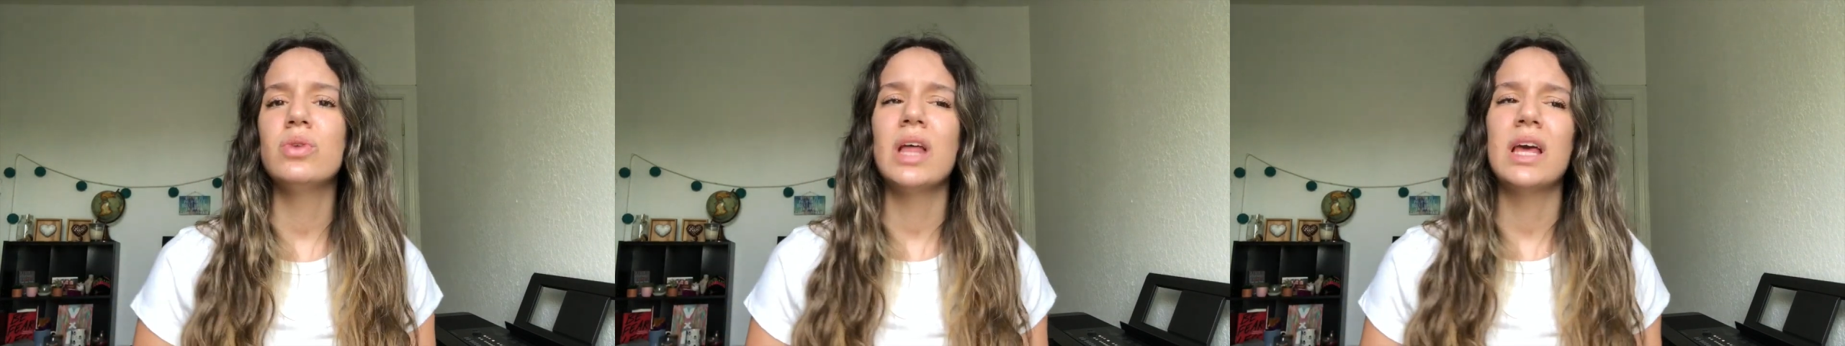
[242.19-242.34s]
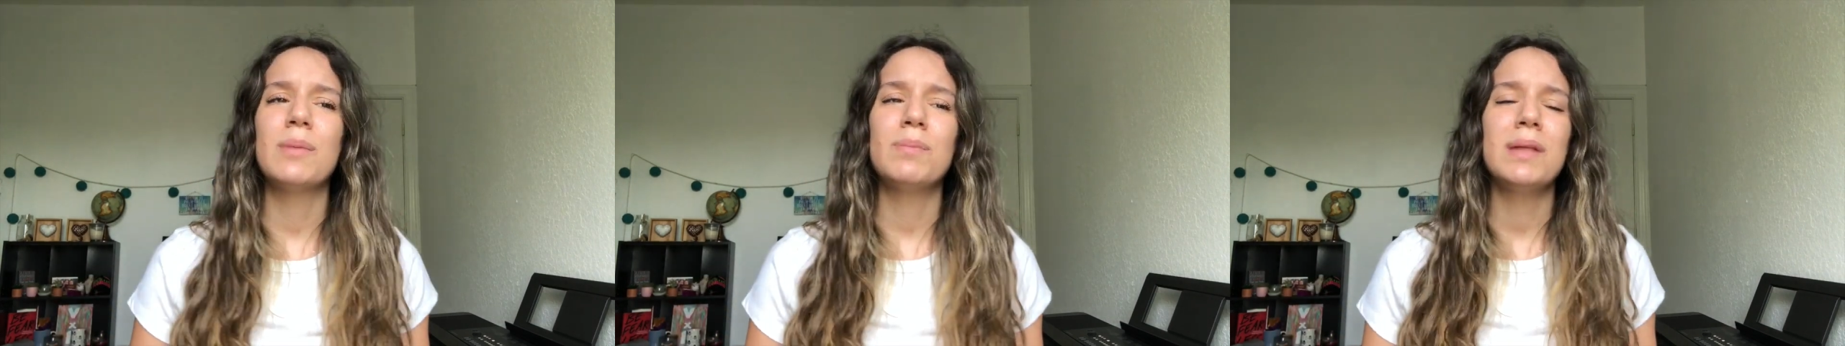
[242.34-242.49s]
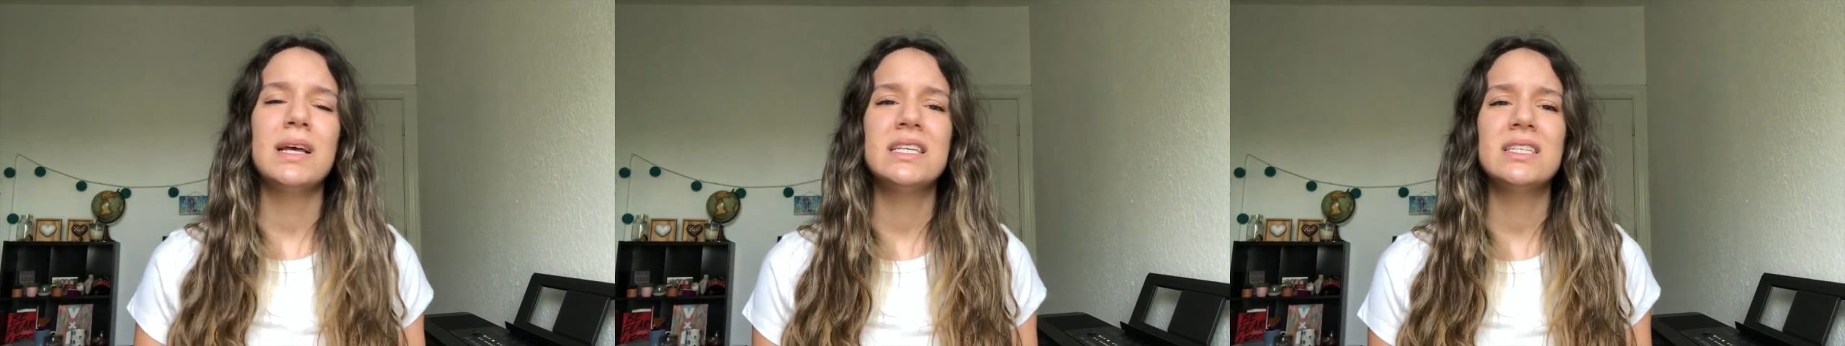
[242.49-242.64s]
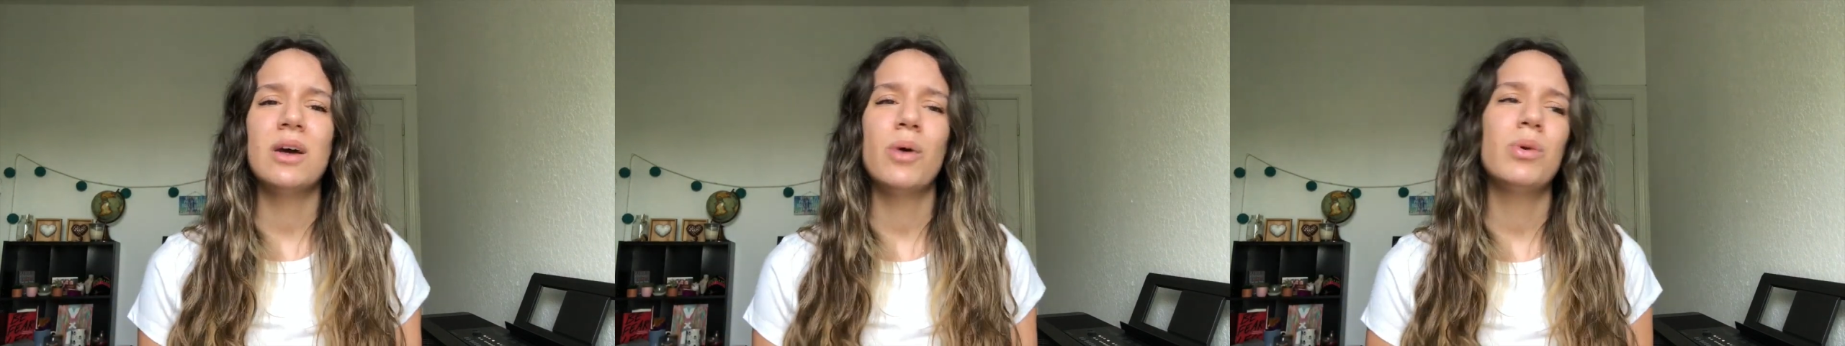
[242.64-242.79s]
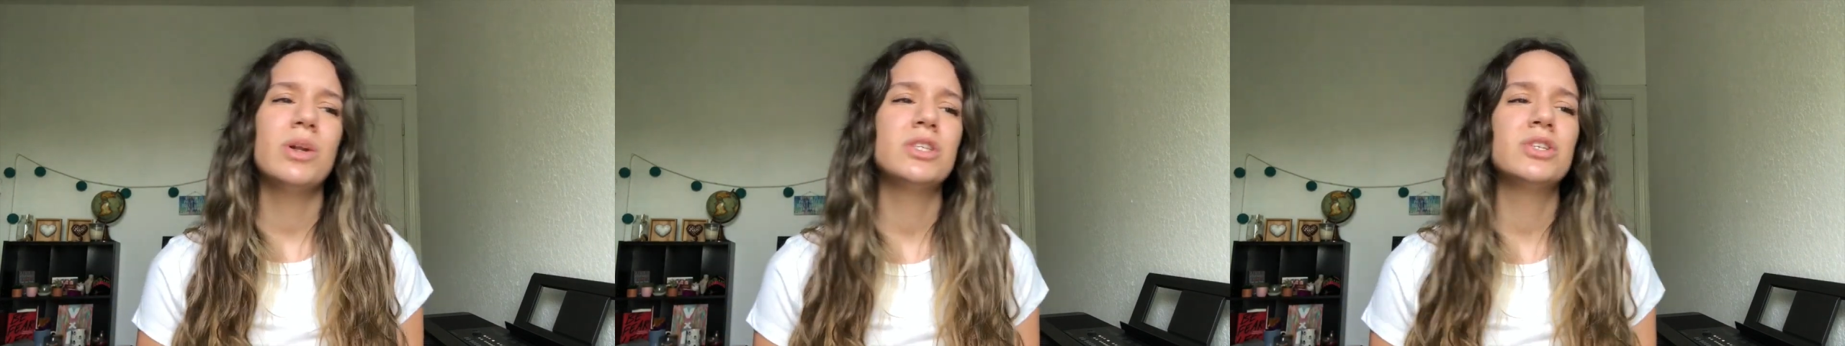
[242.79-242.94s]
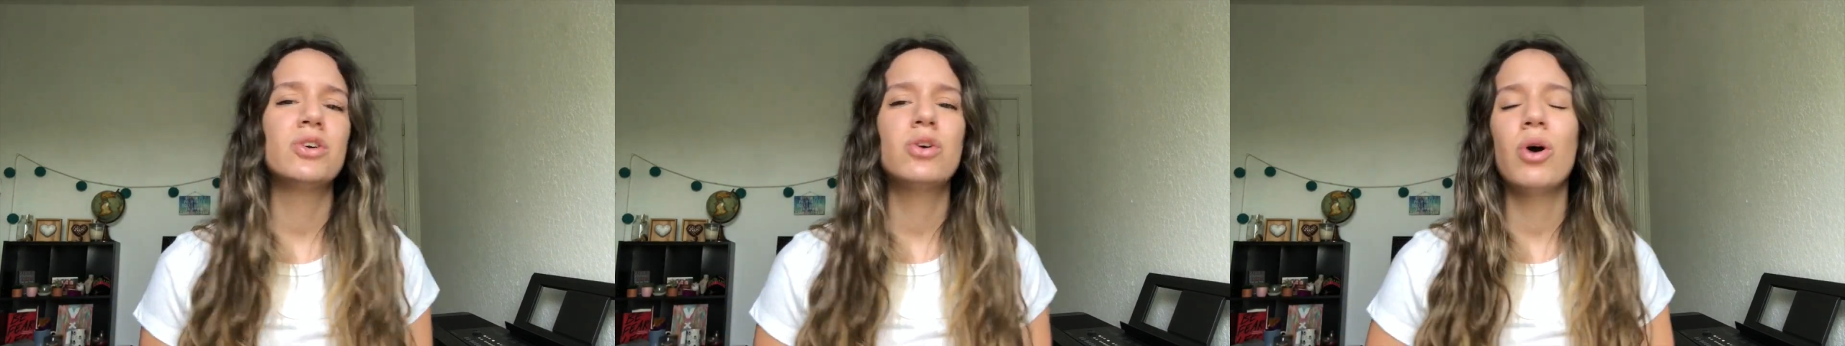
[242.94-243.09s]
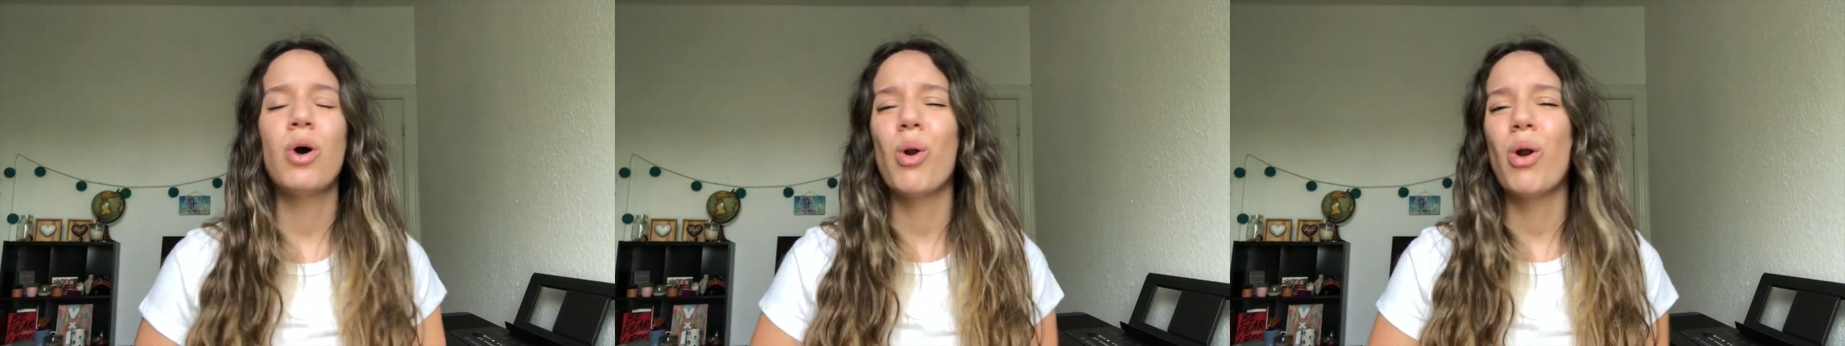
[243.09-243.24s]
like places I wanted
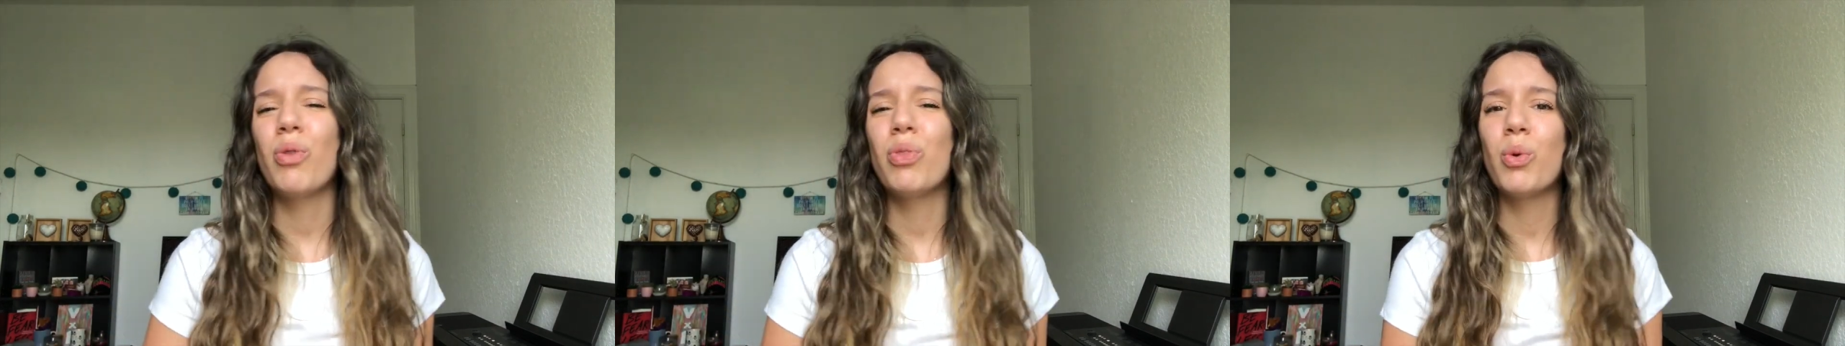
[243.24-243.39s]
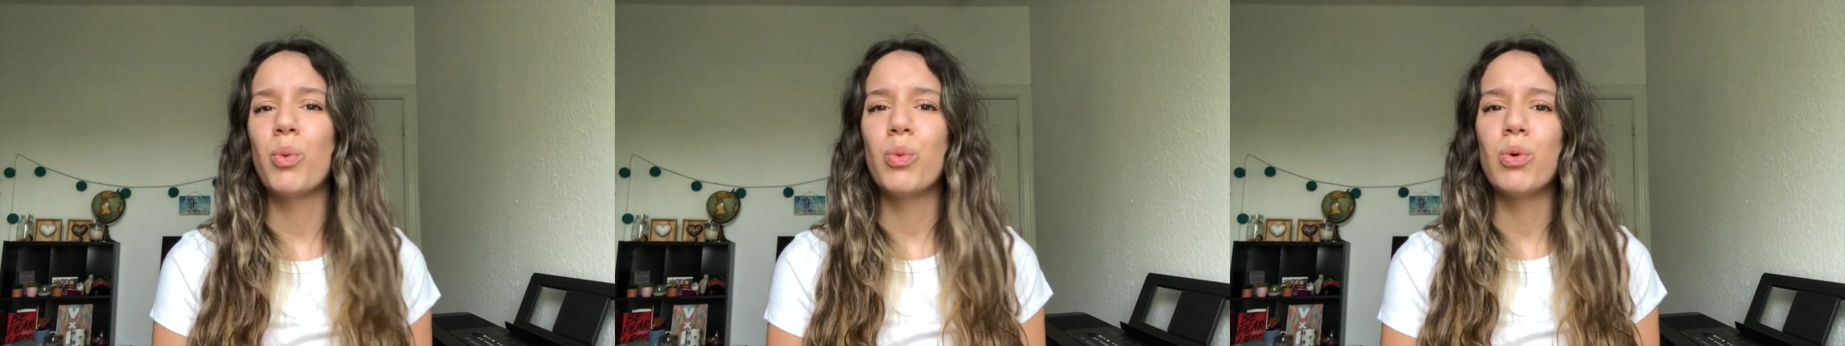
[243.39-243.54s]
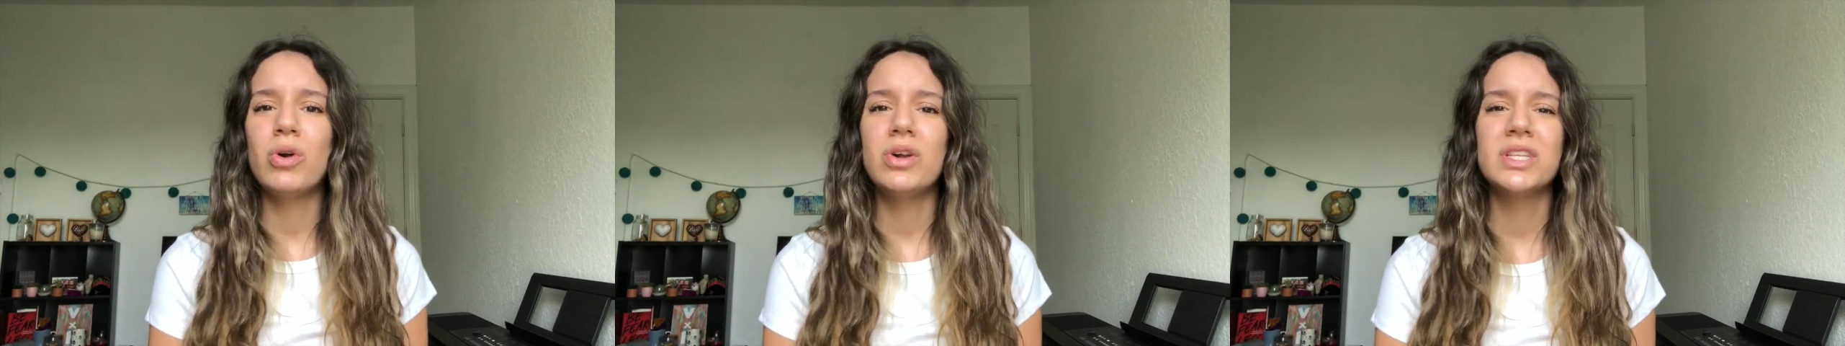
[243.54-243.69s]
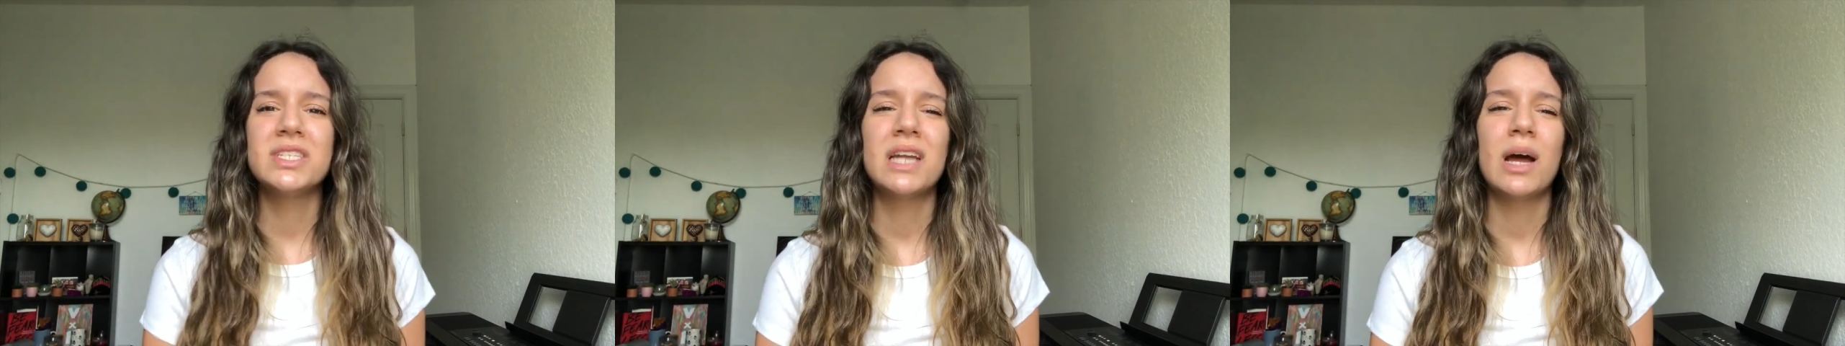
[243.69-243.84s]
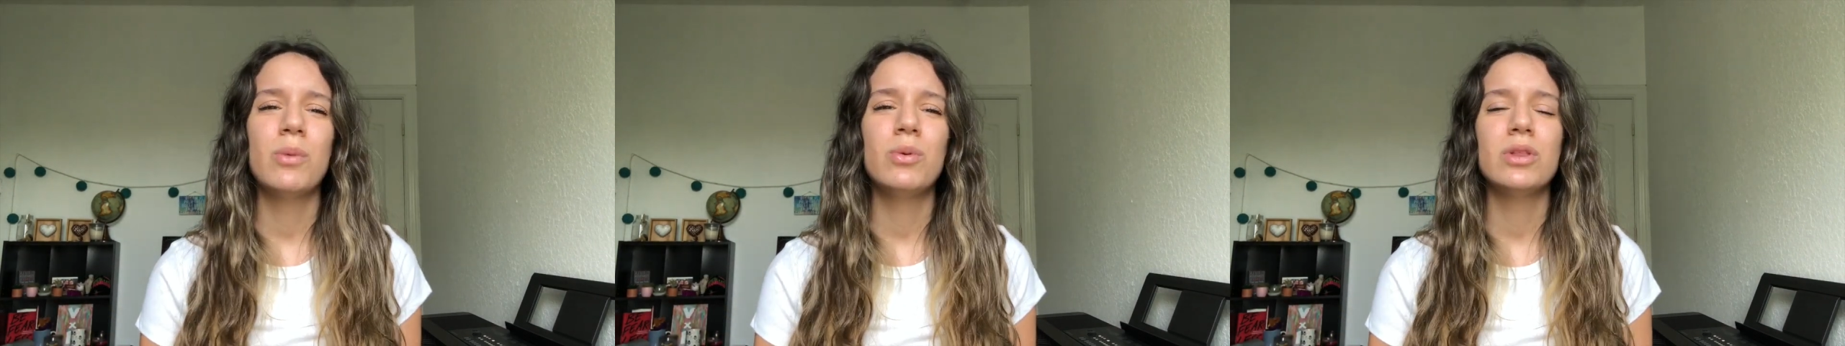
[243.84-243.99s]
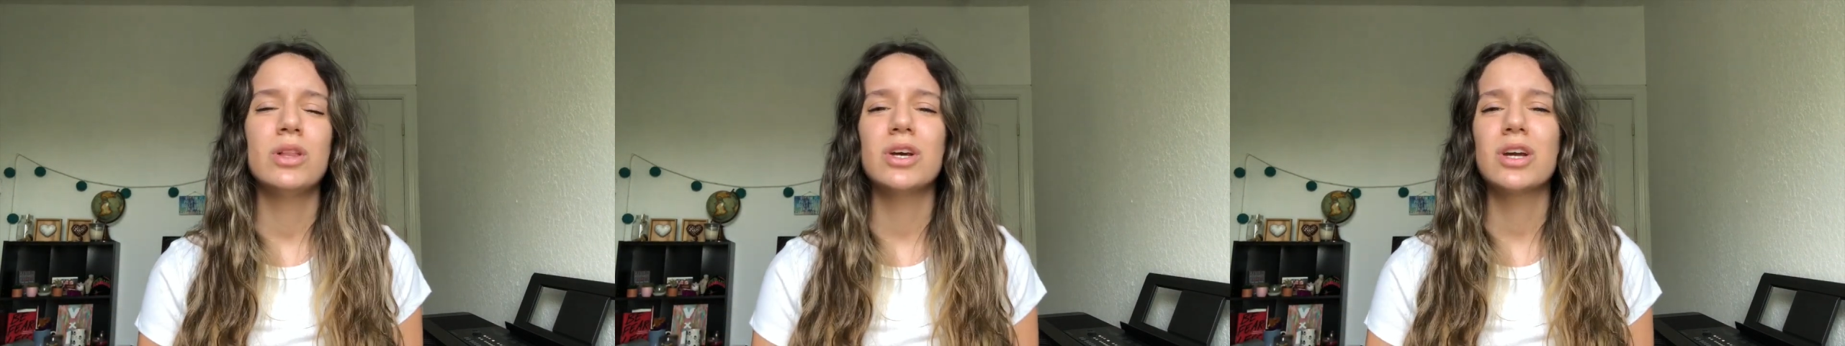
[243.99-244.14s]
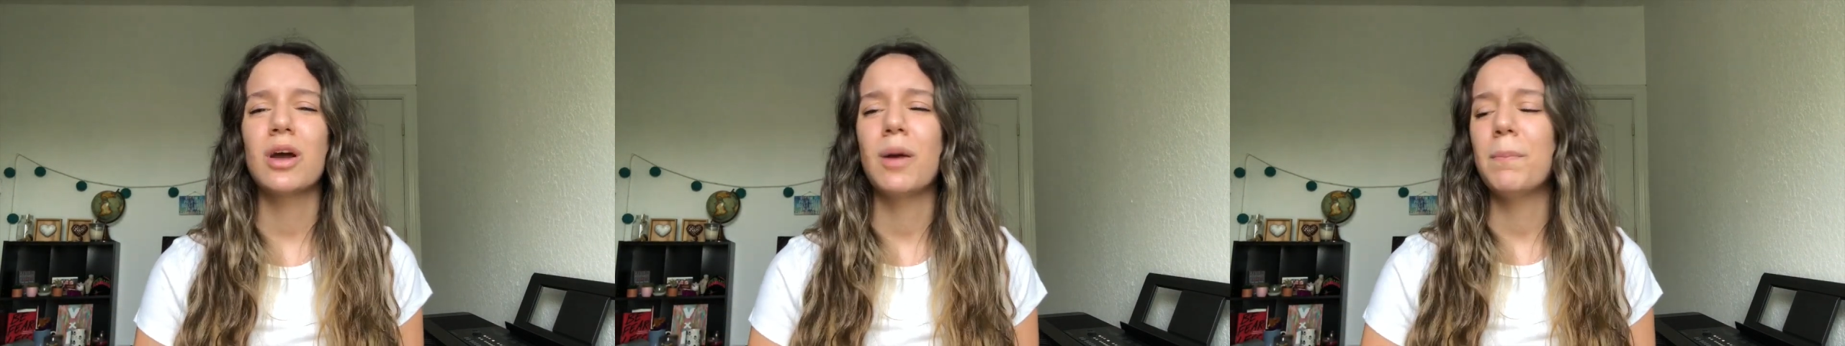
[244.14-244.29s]
to go around the world and I would
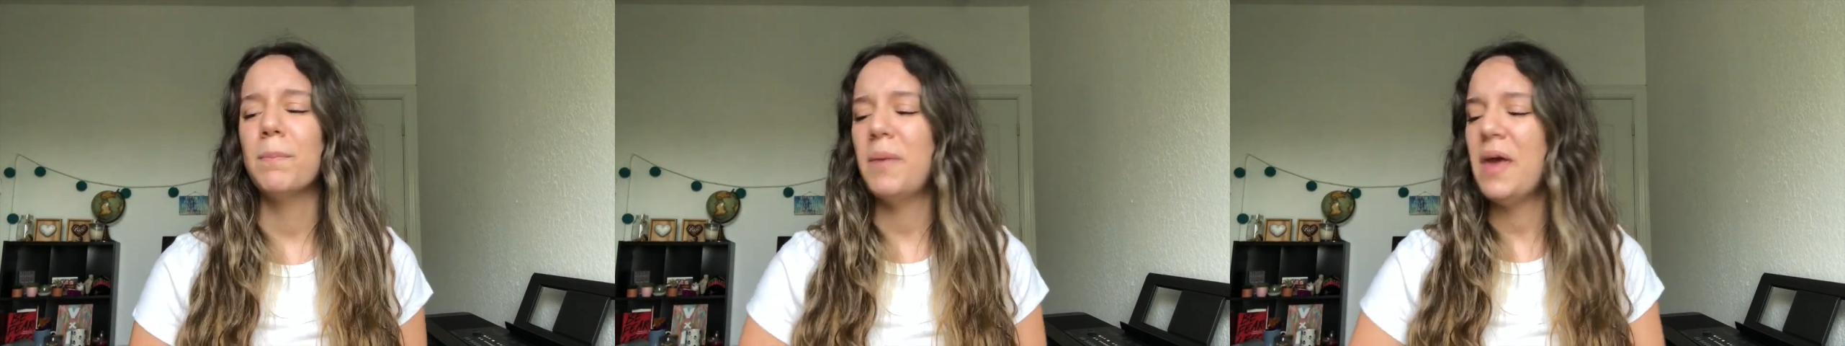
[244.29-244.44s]
look up